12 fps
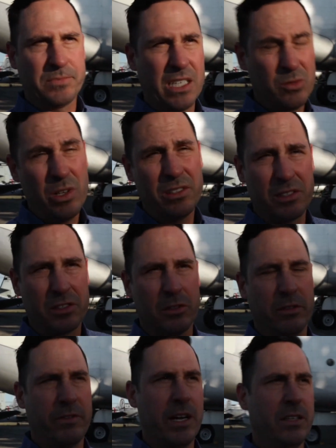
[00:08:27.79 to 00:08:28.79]
as well as the
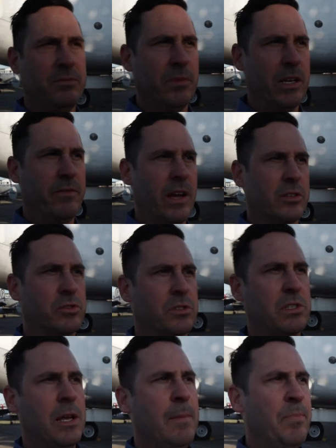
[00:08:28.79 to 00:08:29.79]
certified manufacturers.